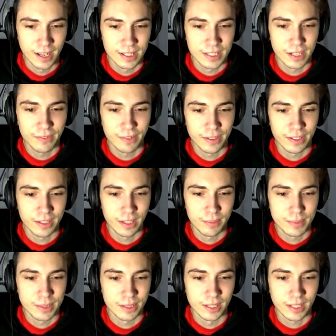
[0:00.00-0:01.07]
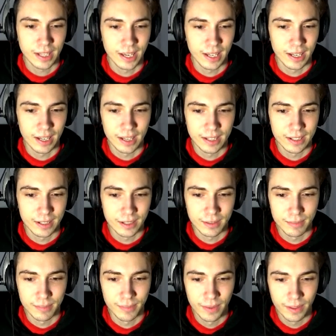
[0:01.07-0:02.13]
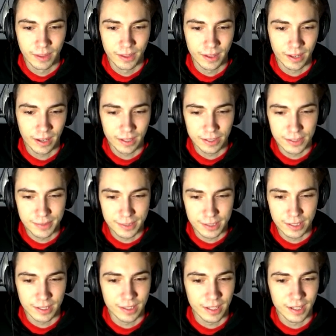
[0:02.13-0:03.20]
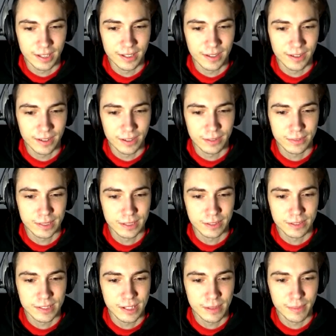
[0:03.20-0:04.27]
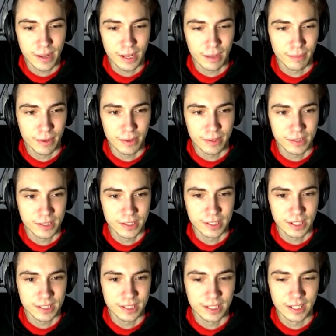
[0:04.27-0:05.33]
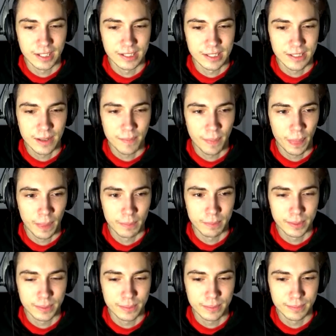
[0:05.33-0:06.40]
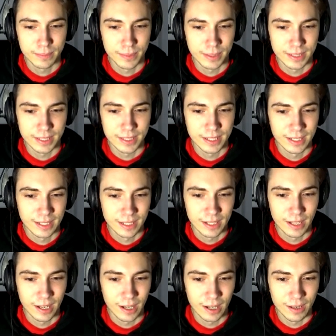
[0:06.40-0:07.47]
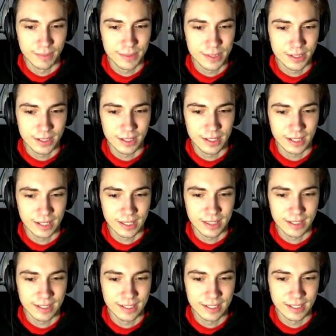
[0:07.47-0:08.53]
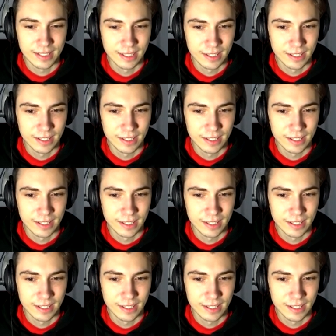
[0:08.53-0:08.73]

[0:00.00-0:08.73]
I still have other clubs to look at, and, I lose my train of thought. All three girls stare back at me with dejected eyes. But, I'm sorry, I thought...